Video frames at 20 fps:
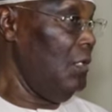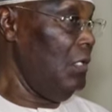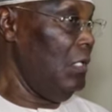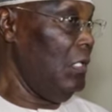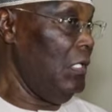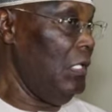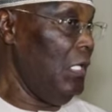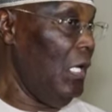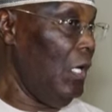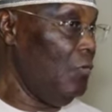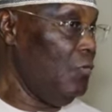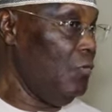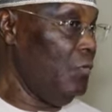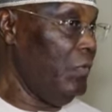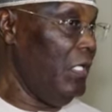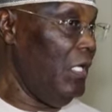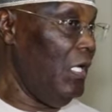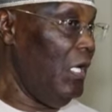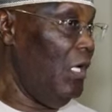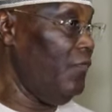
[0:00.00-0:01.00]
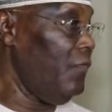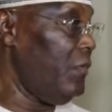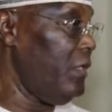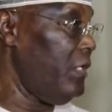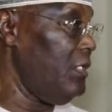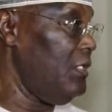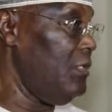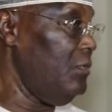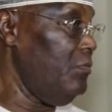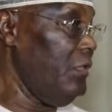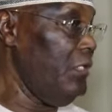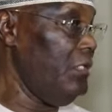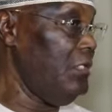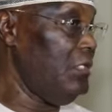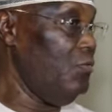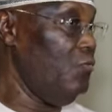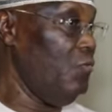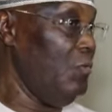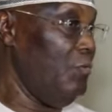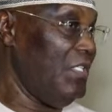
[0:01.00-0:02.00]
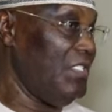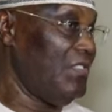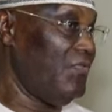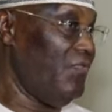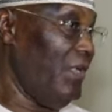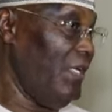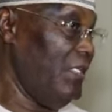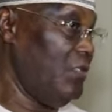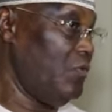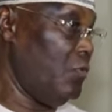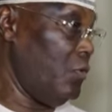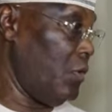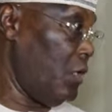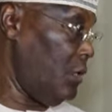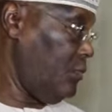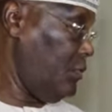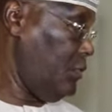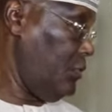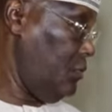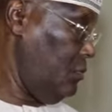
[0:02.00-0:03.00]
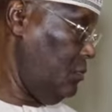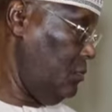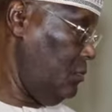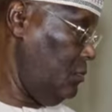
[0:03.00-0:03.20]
And how do they have credibility? We must fight corruption.